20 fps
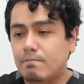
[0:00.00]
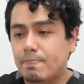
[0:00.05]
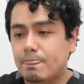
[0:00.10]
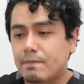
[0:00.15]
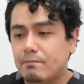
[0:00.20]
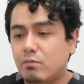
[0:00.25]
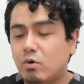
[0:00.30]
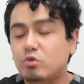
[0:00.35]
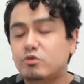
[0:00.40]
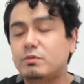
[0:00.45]

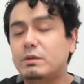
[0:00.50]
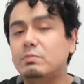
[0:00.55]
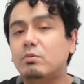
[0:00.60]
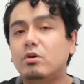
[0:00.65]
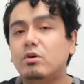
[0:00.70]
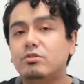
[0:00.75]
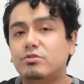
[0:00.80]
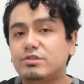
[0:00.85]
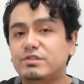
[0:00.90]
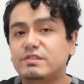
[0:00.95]
most people
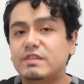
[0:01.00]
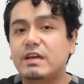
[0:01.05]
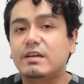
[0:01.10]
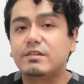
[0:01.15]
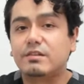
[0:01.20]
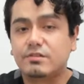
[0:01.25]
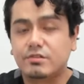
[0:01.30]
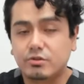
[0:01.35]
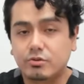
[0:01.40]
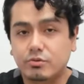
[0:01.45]
understand
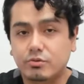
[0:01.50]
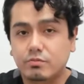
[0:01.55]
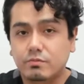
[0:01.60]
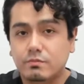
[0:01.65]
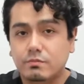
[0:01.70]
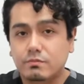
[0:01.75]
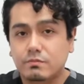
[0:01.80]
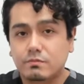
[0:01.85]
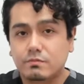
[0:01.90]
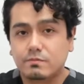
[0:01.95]
it to.
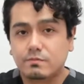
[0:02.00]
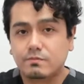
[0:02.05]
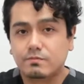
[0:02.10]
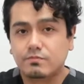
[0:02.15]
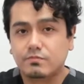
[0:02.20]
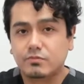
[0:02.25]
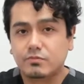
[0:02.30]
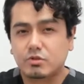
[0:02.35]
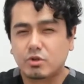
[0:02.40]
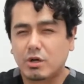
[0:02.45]

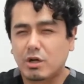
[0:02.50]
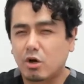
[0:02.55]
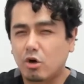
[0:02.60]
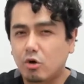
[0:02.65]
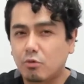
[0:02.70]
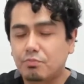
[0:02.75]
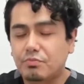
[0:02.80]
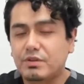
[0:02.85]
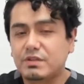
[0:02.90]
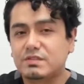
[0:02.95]
So I
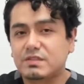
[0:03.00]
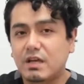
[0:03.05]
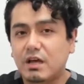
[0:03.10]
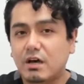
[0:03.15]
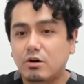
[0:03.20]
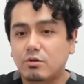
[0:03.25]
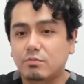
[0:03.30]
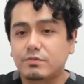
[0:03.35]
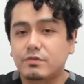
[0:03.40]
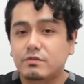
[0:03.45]
hope this
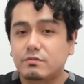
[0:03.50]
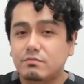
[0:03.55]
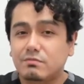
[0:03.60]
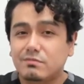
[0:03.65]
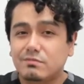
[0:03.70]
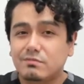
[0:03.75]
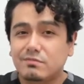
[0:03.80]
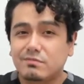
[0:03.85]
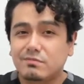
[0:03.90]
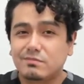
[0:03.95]
helped.
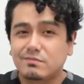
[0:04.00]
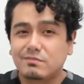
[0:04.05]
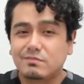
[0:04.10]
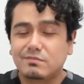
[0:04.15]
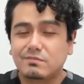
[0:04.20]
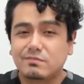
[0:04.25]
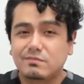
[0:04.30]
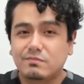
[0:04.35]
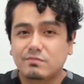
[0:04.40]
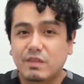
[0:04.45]

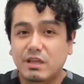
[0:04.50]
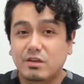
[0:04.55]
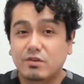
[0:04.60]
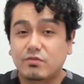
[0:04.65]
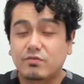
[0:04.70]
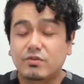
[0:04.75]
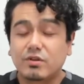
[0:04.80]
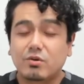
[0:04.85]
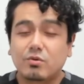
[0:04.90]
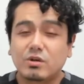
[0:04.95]
Thank you
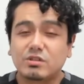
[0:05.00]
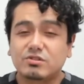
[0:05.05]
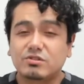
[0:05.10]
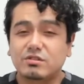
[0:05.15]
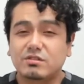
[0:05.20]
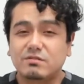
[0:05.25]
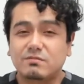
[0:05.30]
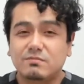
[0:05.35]
for the question.